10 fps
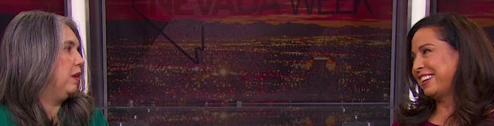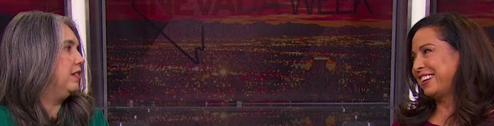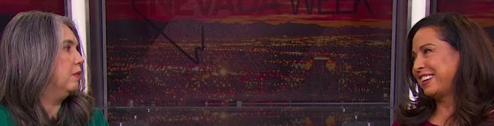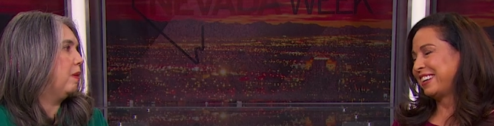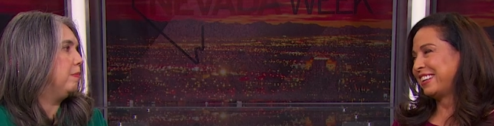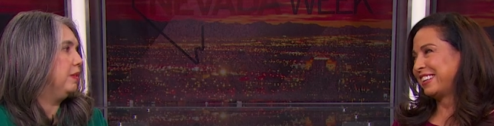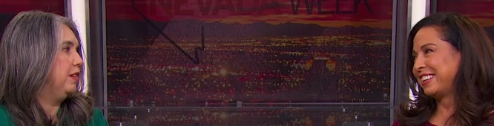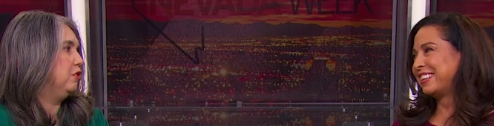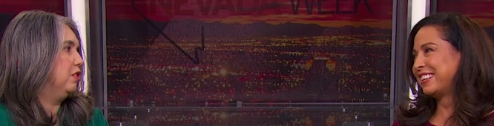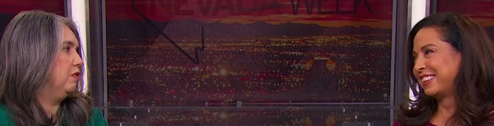Speaker 1: when the
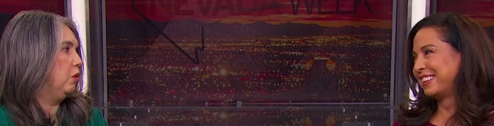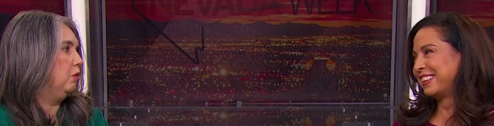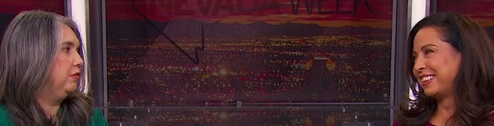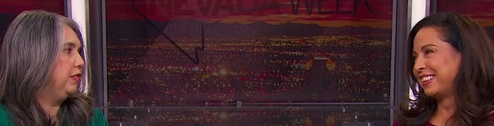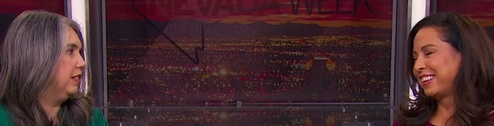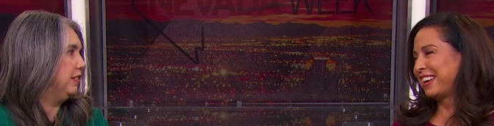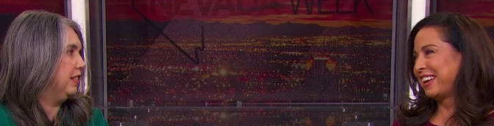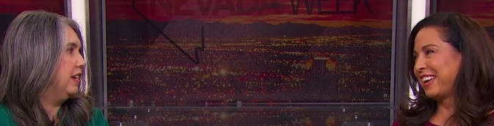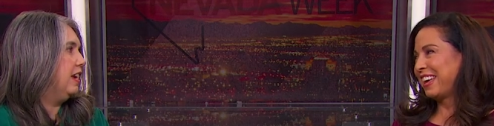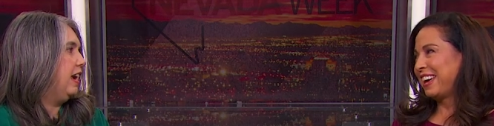population of Goldfield
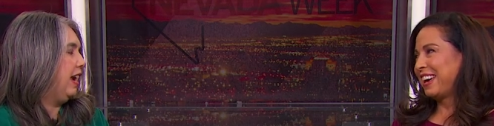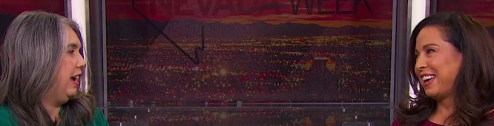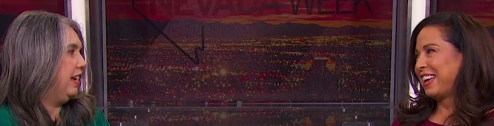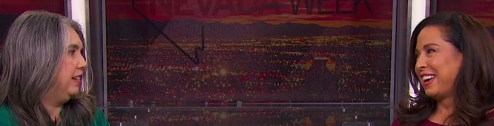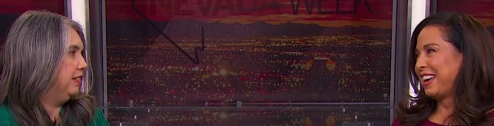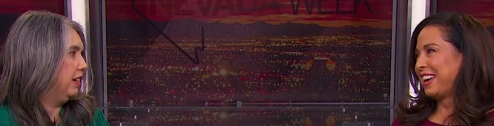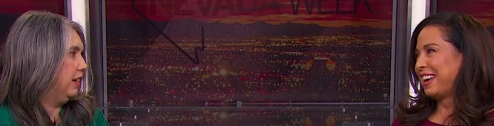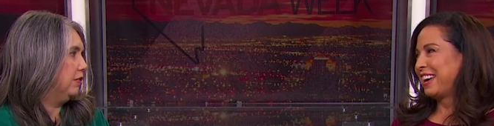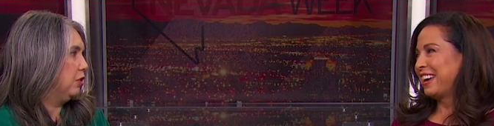and, and uh,